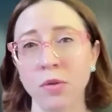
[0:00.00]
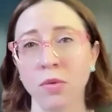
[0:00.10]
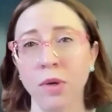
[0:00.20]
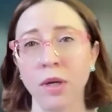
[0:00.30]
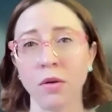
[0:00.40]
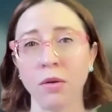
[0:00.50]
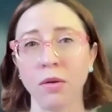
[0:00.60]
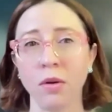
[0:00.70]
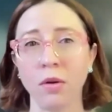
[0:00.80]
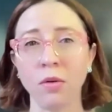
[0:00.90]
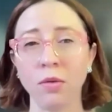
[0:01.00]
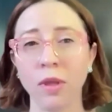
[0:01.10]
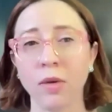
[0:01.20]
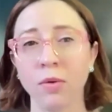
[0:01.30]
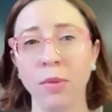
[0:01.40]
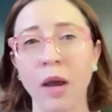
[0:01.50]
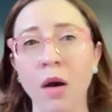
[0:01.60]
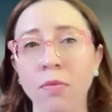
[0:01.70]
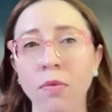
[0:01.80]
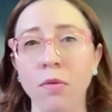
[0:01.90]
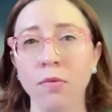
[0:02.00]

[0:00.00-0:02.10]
or what you think would be helpful